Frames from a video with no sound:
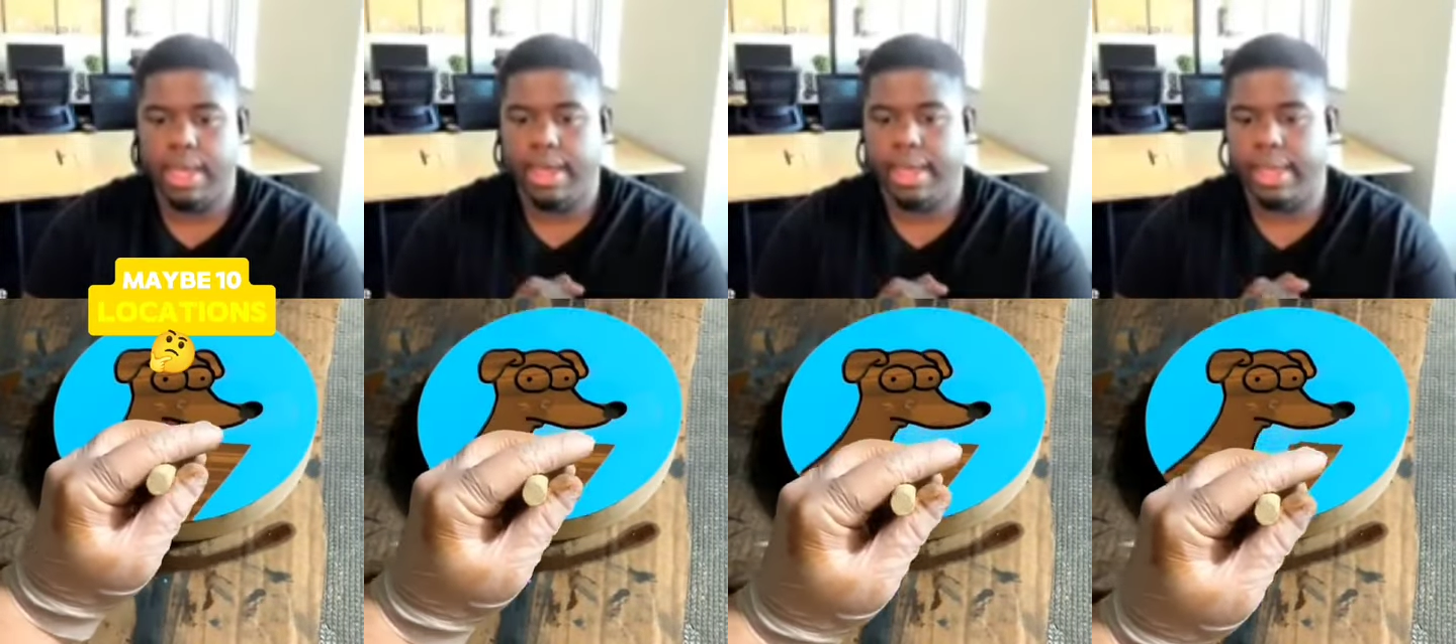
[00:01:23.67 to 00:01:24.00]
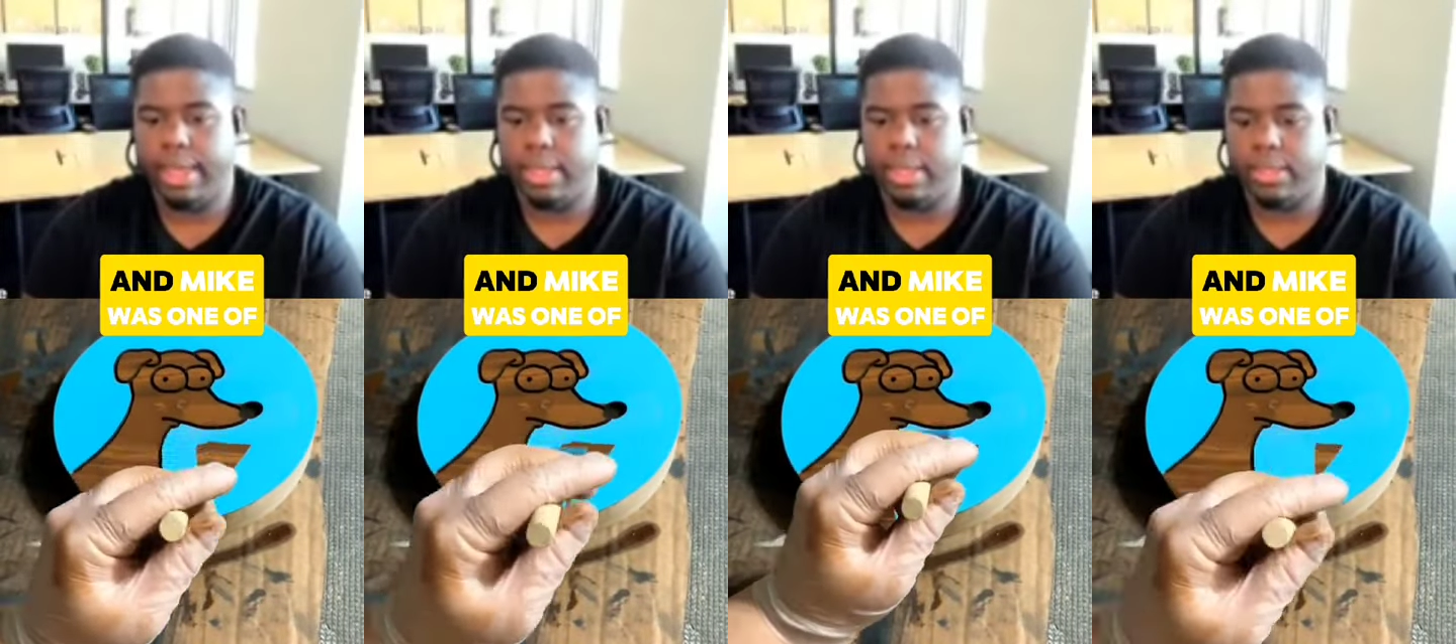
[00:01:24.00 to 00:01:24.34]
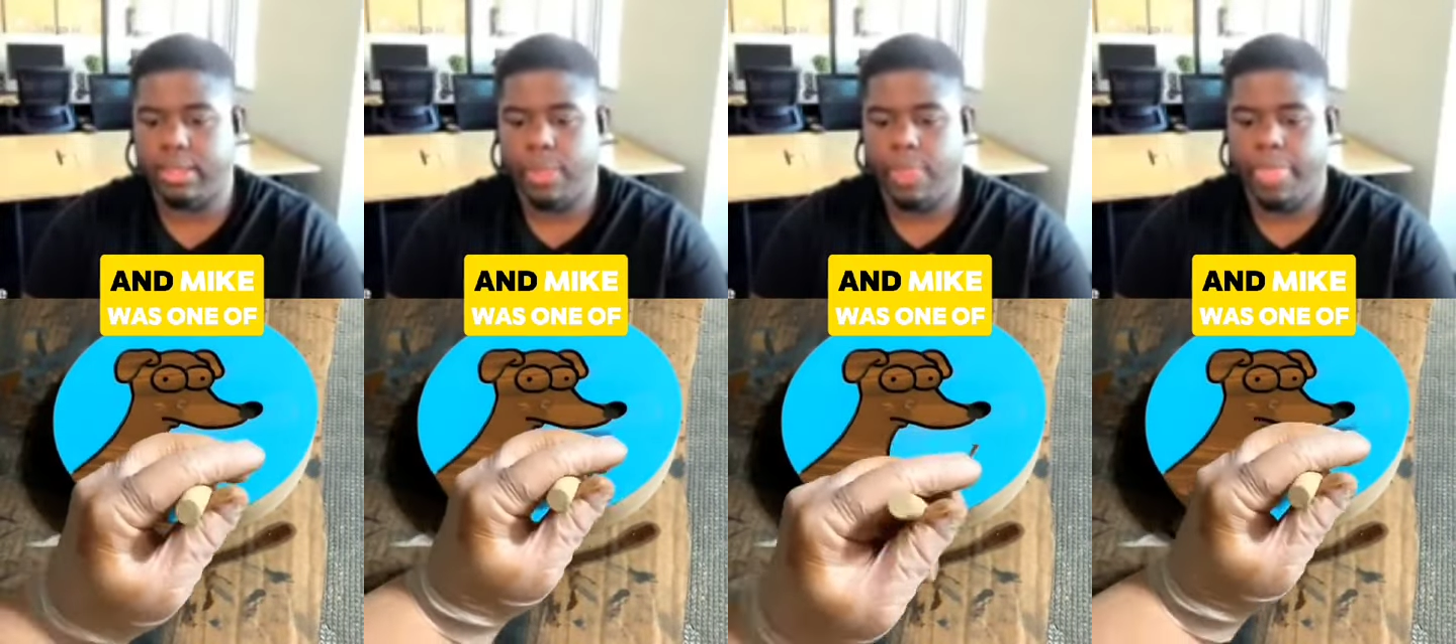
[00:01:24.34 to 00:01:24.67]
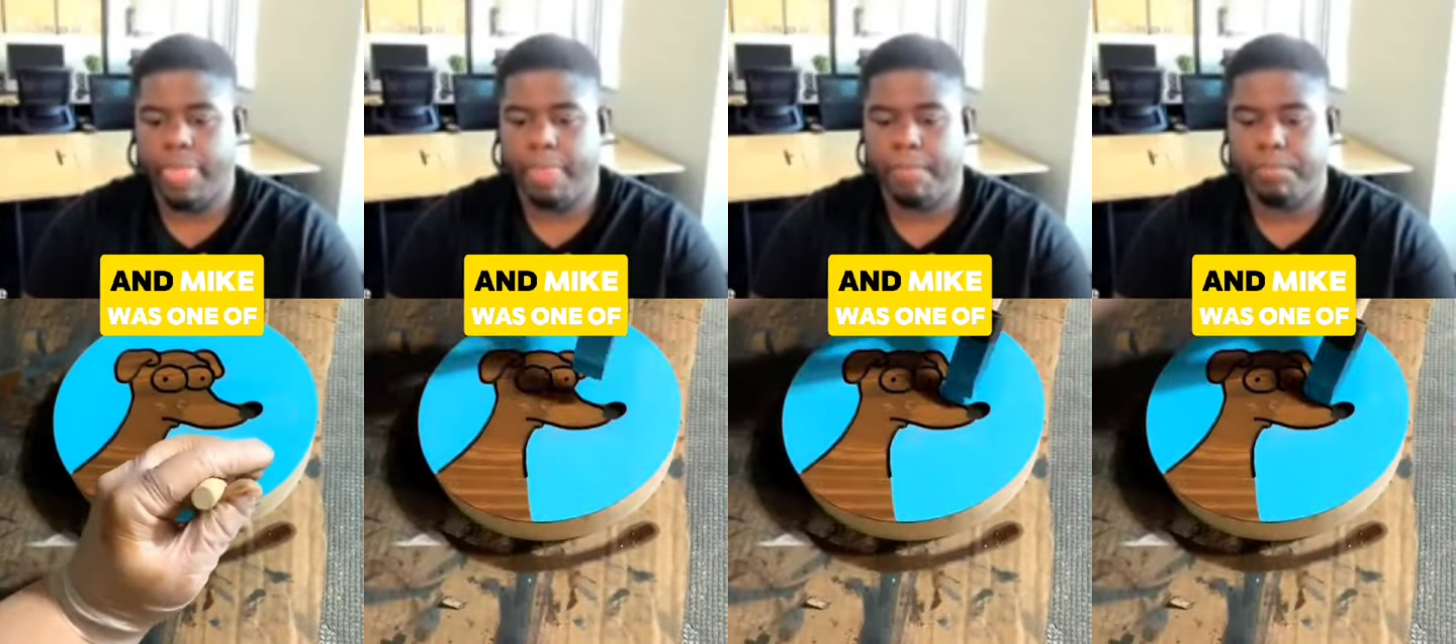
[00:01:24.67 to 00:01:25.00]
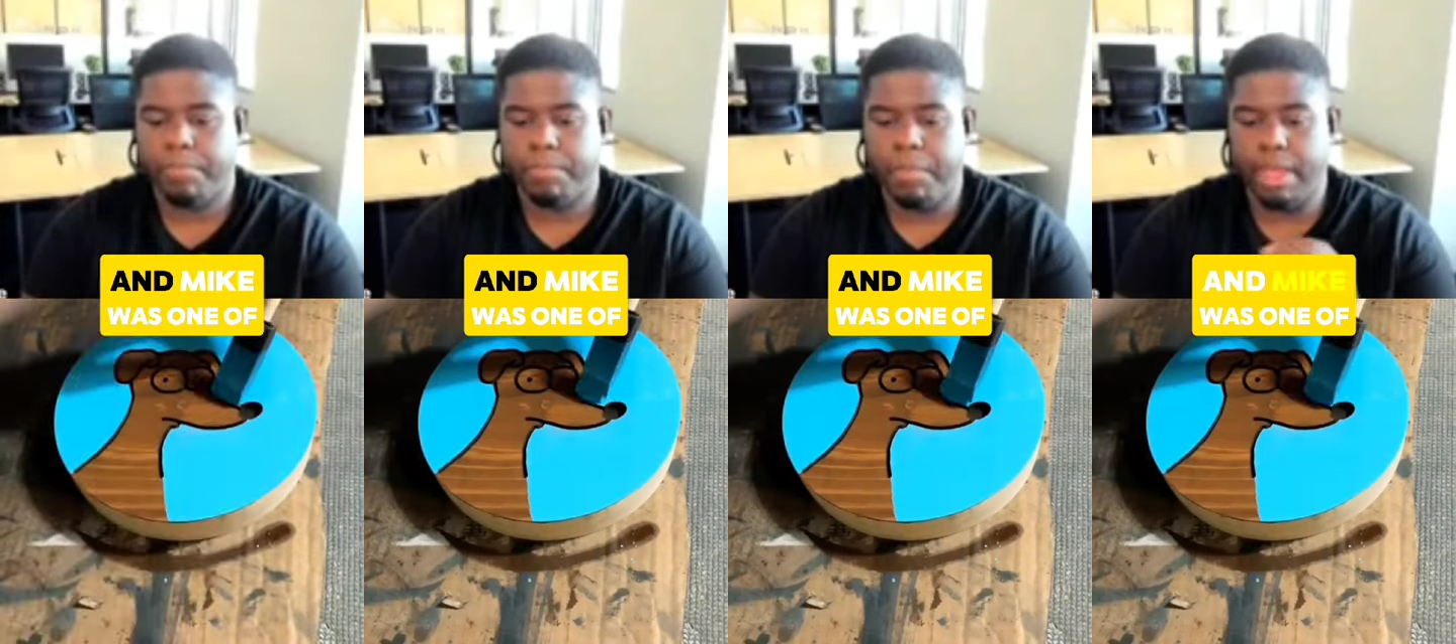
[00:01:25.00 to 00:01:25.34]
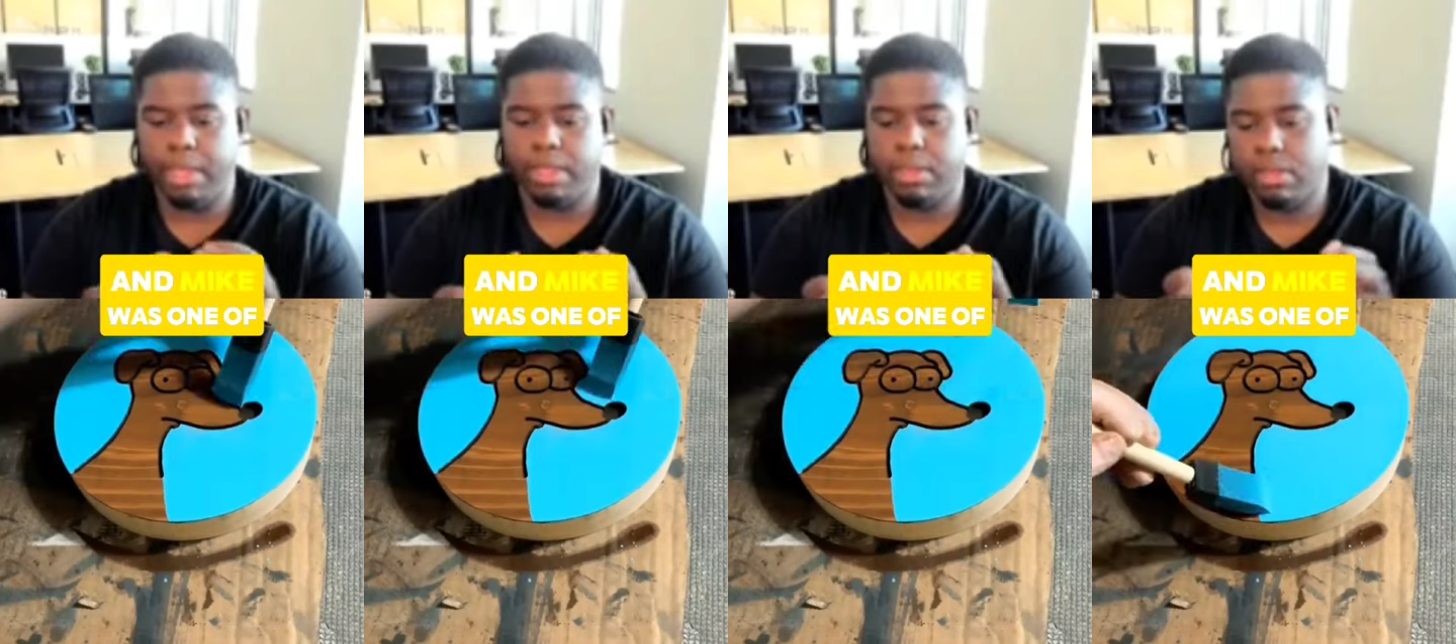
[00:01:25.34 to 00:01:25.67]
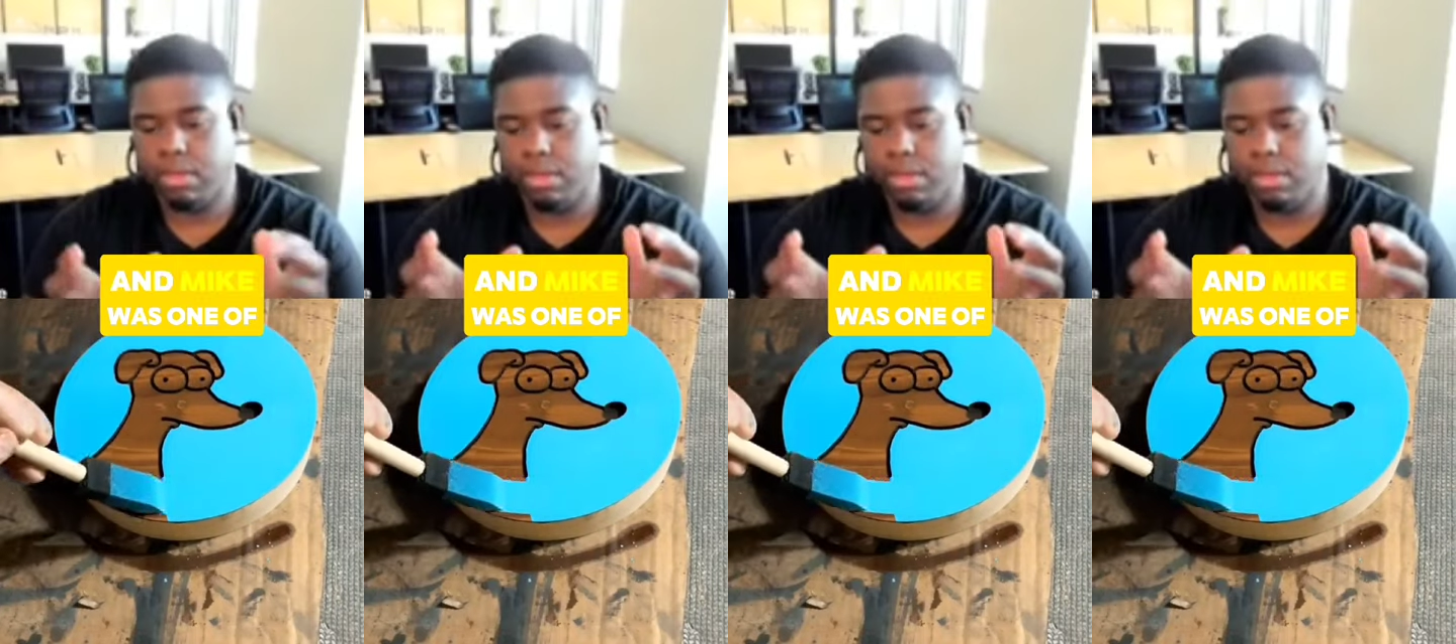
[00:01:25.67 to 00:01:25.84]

And Mike